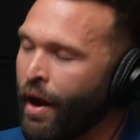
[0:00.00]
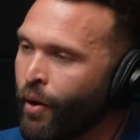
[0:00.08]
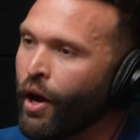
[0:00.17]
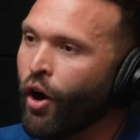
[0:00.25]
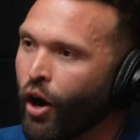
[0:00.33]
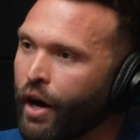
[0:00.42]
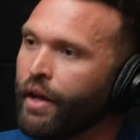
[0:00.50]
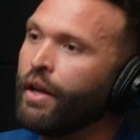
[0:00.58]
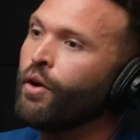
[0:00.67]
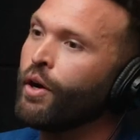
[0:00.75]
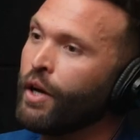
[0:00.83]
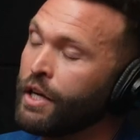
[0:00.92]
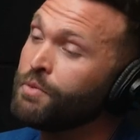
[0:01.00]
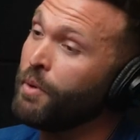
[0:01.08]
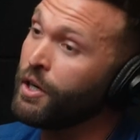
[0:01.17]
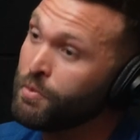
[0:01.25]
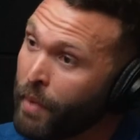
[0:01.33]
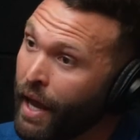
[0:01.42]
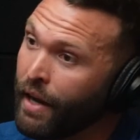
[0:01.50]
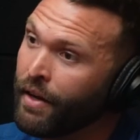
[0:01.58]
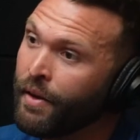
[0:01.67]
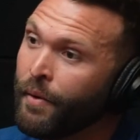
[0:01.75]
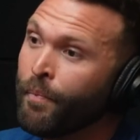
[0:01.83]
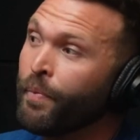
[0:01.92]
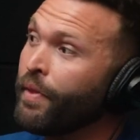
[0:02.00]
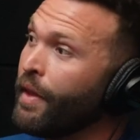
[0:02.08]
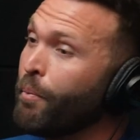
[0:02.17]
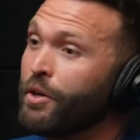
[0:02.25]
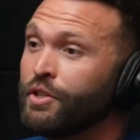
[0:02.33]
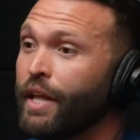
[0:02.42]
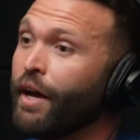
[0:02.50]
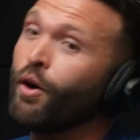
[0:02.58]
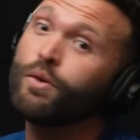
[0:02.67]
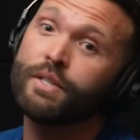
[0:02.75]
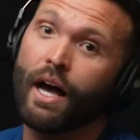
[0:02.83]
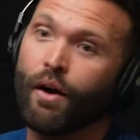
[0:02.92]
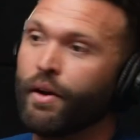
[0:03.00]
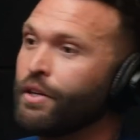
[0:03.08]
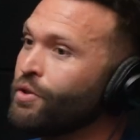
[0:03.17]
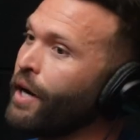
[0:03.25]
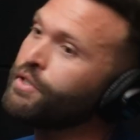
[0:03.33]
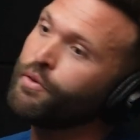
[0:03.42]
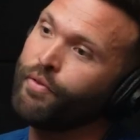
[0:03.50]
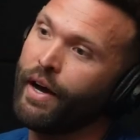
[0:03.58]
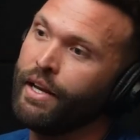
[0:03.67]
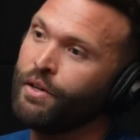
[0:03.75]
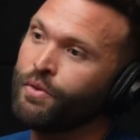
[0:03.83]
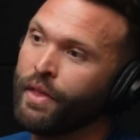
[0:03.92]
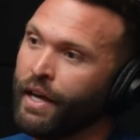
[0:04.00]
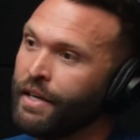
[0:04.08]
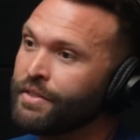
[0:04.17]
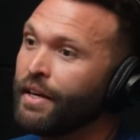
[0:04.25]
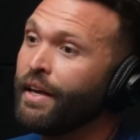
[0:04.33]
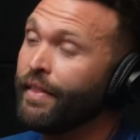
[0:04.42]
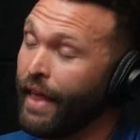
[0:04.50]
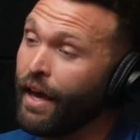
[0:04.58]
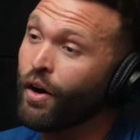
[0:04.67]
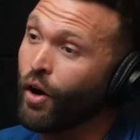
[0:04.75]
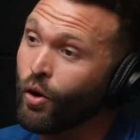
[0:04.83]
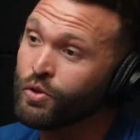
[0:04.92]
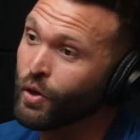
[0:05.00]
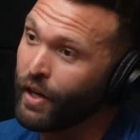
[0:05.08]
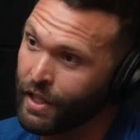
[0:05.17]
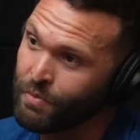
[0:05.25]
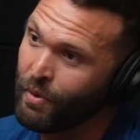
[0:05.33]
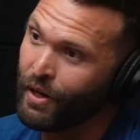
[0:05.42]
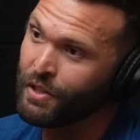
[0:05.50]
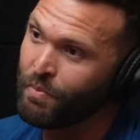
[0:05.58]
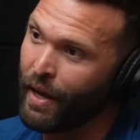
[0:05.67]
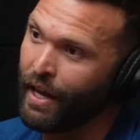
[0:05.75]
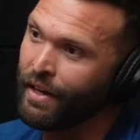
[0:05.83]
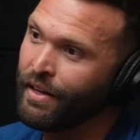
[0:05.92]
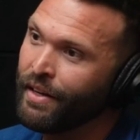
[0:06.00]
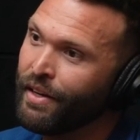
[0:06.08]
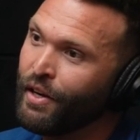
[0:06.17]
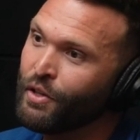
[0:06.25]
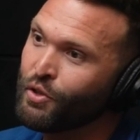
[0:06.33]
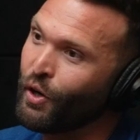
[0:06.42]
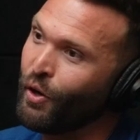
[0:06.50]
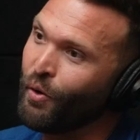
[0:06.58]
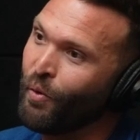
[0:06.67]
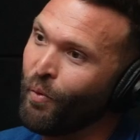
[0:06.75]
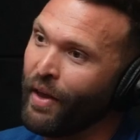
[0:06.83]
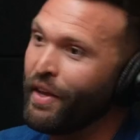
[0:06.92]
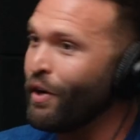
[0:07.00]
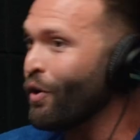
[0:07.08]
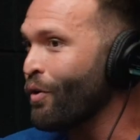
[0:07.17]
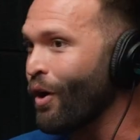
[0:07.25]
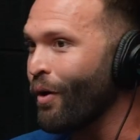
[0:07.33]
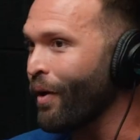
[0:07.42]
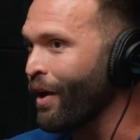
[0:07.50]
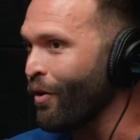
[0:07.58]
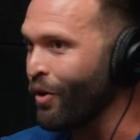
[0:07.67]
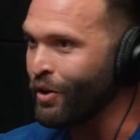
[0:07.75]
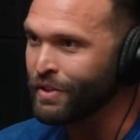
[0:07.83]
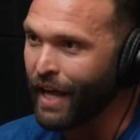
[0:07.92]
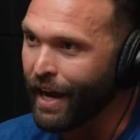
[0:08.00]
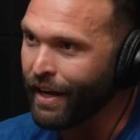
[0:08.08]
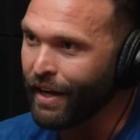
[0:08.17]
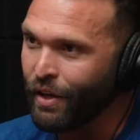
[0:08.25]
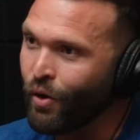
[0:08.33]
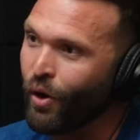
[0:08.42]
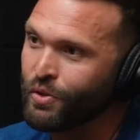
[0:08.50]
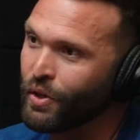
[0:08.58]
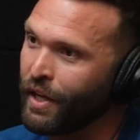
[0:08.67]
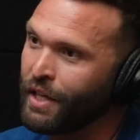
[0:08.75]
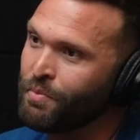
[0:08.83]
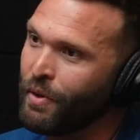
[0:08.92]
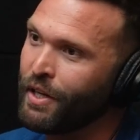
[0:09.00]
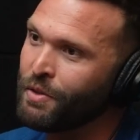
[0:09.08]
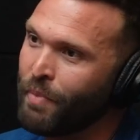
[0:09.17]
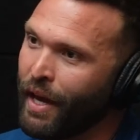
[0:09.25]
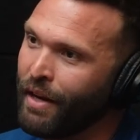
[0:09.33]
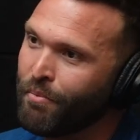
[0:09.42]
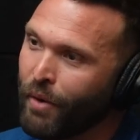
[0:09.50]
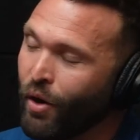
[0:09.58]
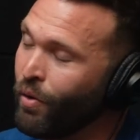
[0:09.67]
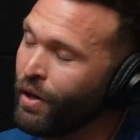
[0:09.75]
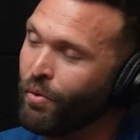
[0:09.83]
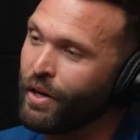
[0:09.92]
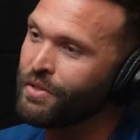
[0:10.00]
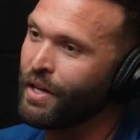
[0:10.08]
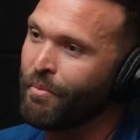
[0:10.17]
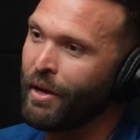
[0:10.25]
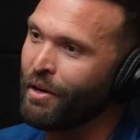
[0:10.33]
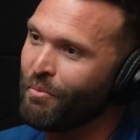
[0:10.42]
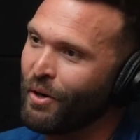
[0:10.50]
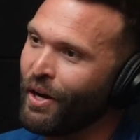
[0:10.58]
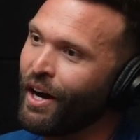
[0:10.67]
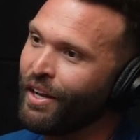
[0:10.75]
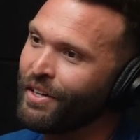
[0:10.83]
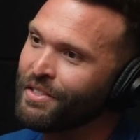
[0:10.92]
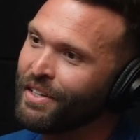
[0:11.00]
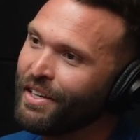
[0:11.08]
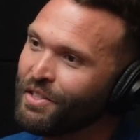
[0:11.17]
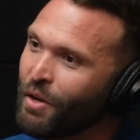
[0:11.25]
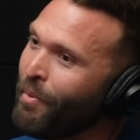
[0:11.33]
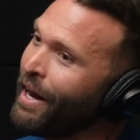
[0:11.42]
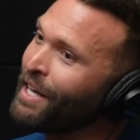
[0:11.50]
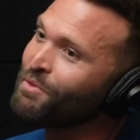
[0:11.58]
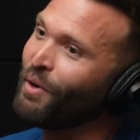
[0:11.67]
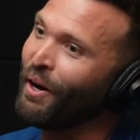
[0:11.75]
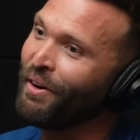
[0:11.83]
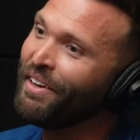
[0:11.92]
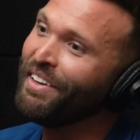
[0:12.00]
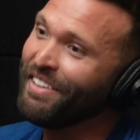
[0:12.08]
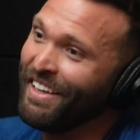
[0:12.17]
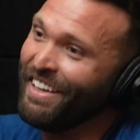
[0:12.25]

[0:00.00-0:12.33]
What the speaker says: Very hard and you're going to experience pain. The person that goes out and tries to find new things, they are also going to experience pain. So whether you're growing or you're stagnant, you're also going to experience pain. But only one is going to make you more dollars. So might as well